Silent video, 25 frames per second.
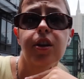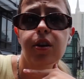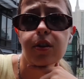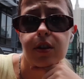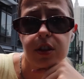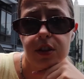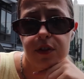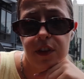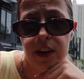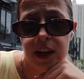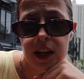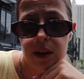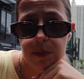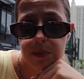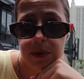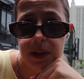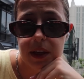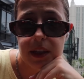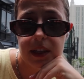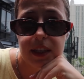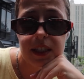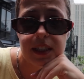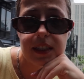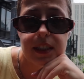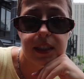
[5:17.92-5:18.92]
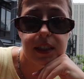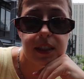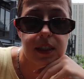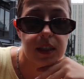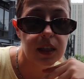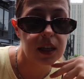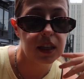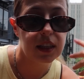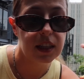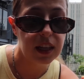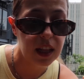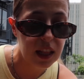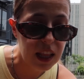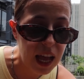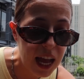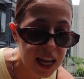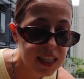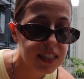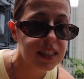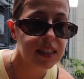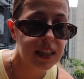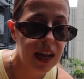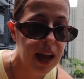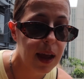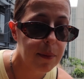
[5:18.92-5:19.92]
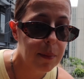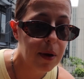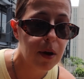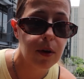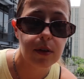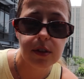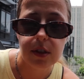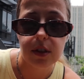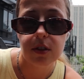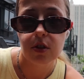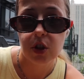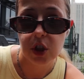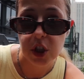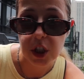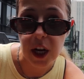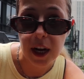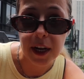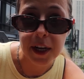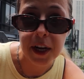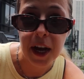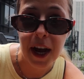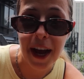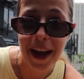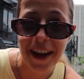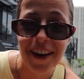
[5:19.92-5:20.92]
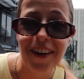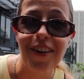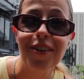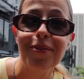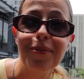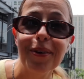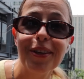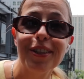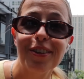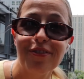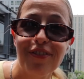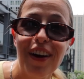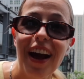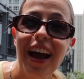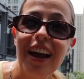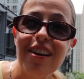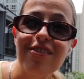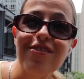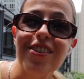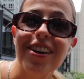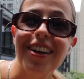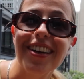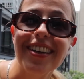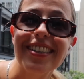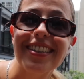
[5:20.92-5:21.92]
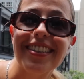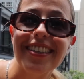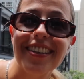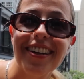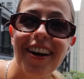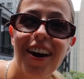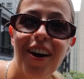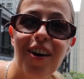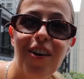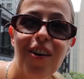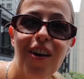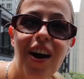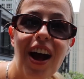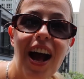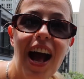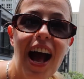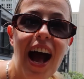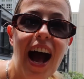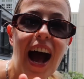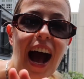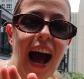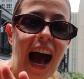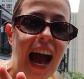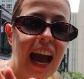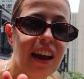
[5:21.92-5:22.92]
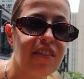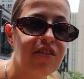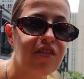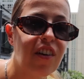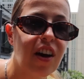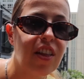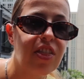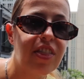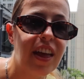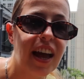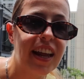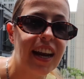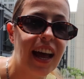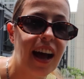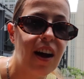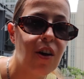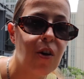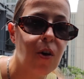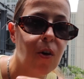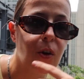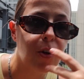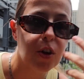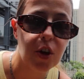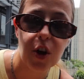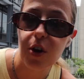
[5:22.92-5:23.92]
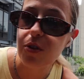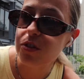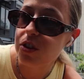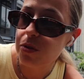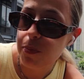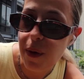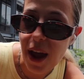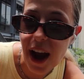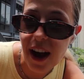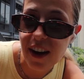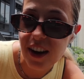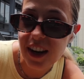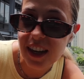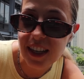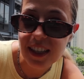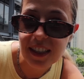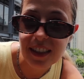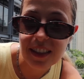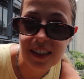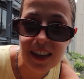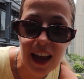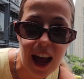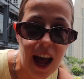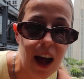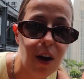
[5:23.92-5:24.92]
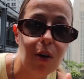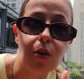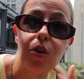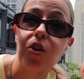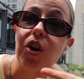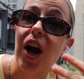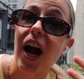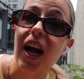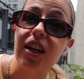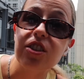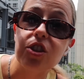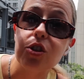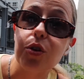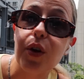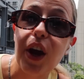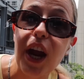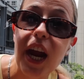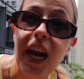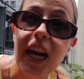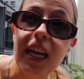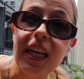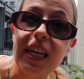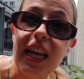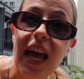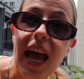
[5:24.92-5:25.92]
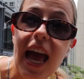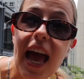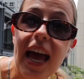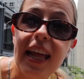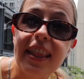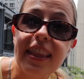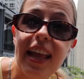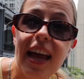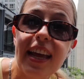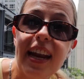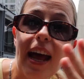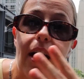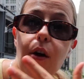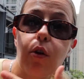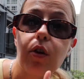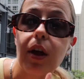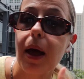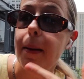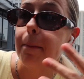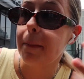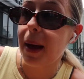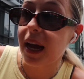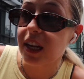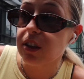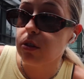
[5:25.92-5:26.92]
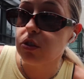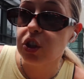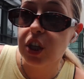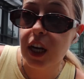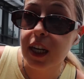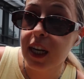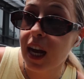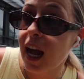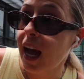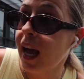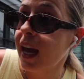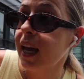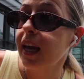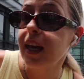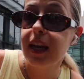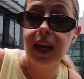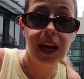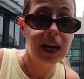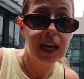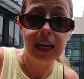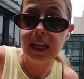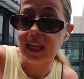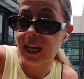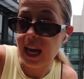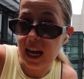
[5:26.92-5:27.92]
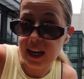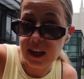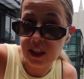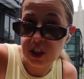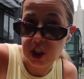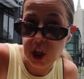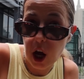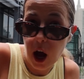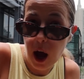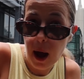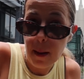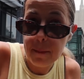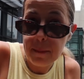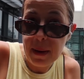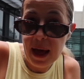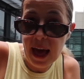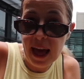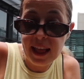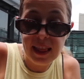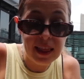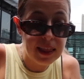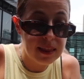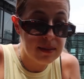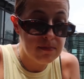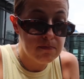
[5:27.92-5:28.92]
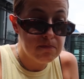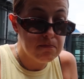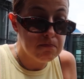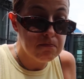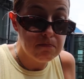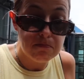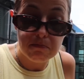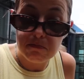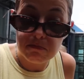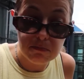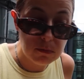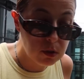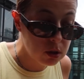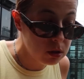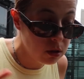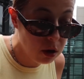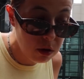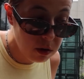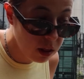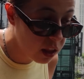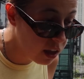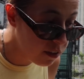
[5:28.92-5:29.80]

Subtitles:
know, it's funny because the last time I was in Shanghai, almost 5 years ago, I thought that I'll go to Paris, I'll graduate, and then I'll come back to Shanghai, get a job, and, you know,